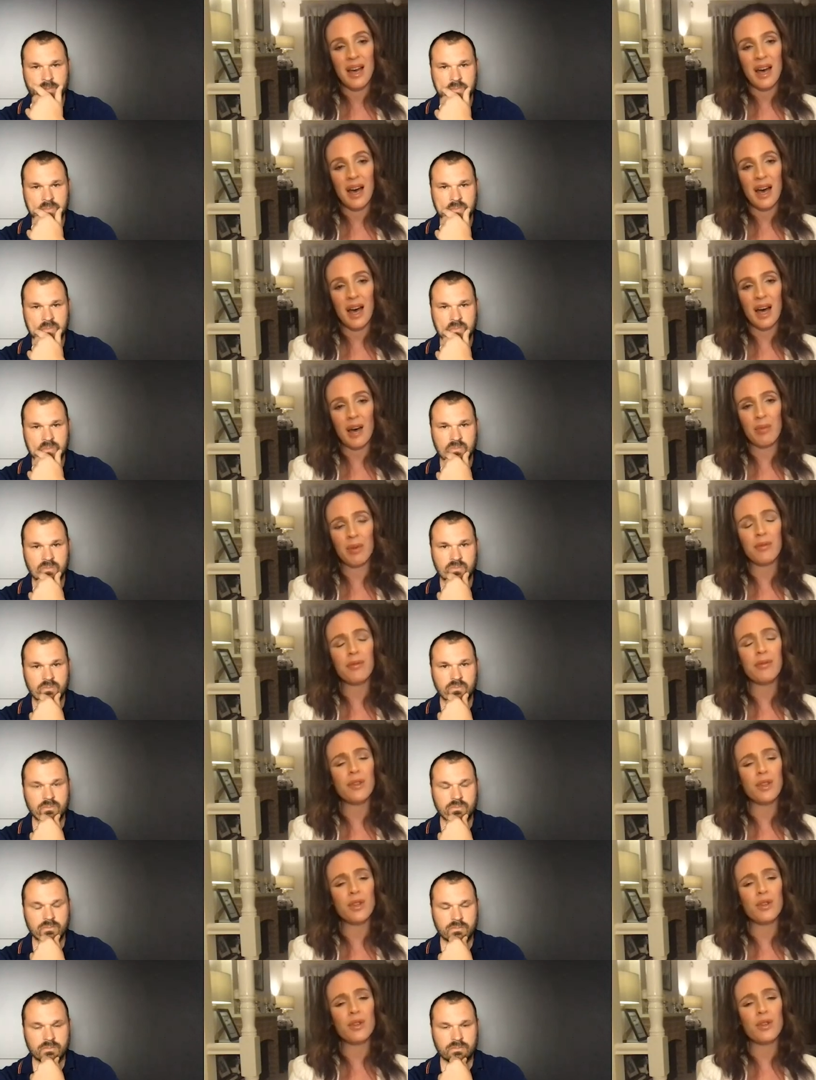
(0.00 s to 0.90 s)
Speaker 1: Uh, but for
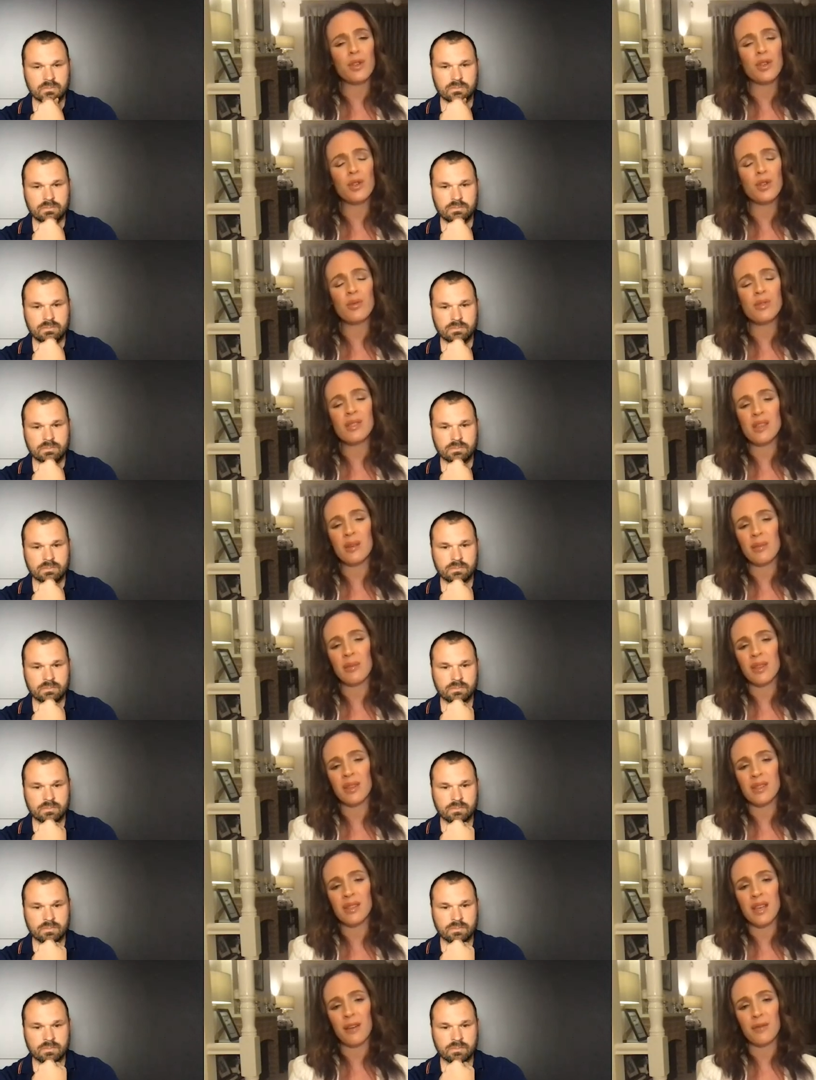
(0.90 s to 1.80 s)
you, who were some of
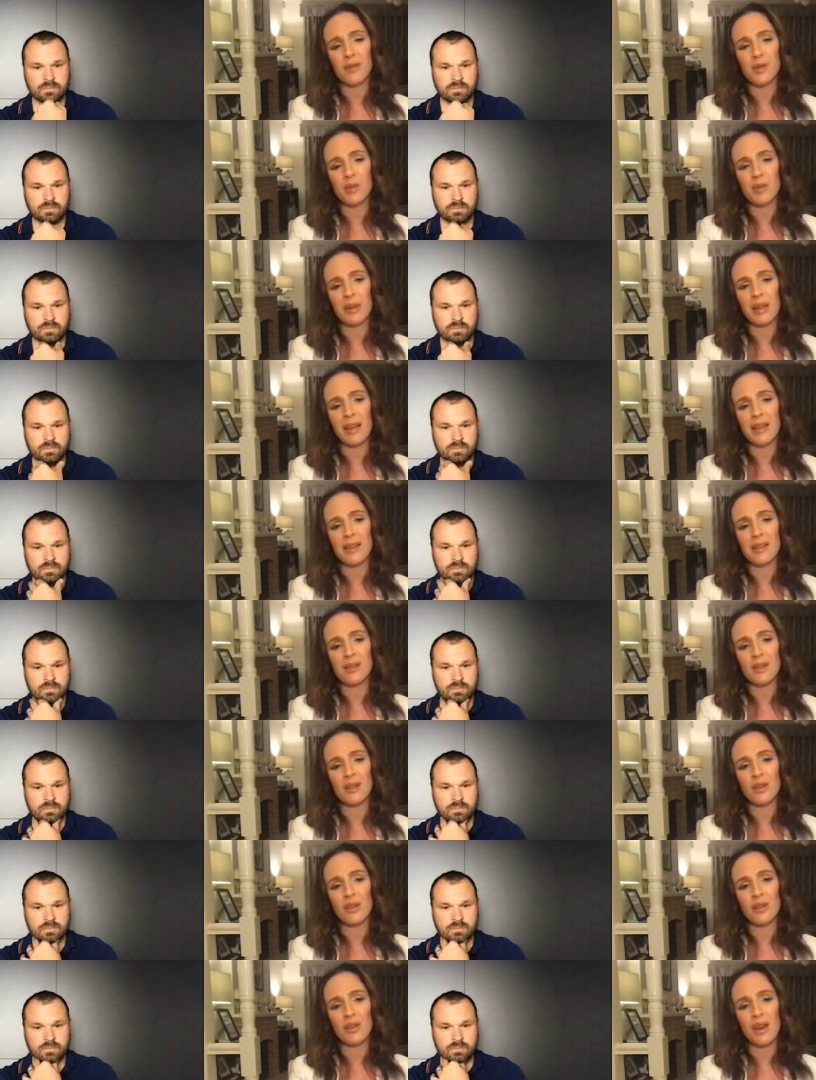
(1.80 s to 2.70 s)
the toughest players
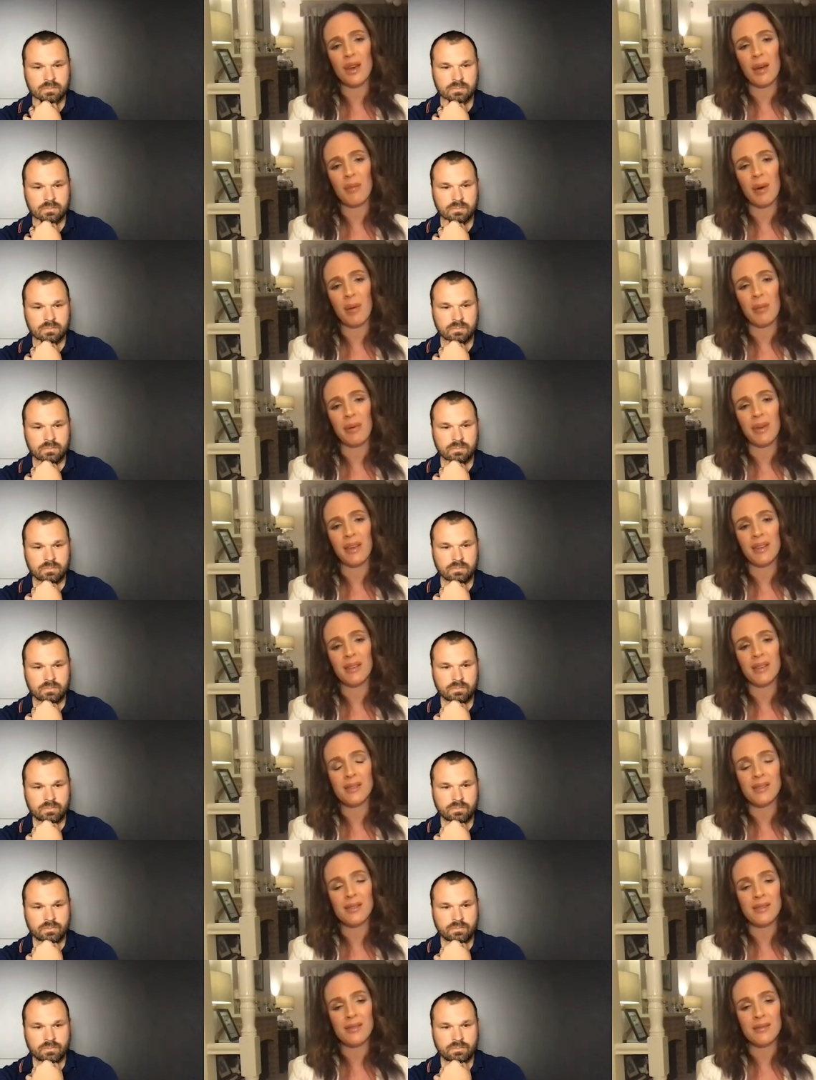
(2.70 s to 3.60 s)
that you came up against?